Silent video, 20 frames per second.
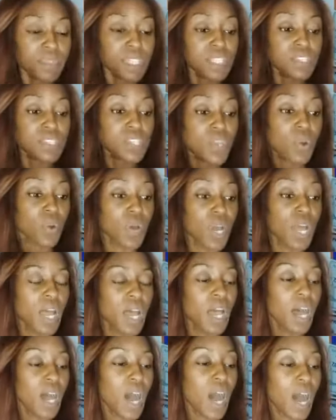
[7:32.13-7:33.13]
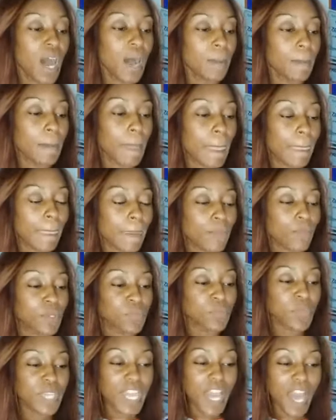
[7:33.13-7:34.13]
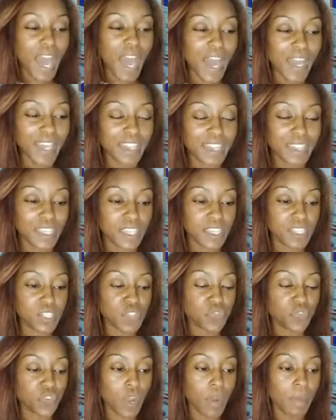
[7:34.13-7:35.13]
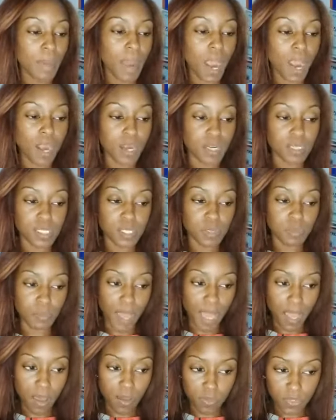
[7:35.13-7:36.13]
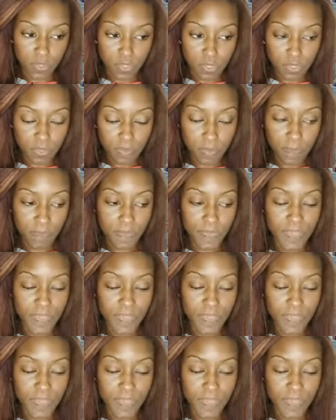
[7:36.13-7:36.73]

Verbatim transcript: So, um, when we hide things from our spouse,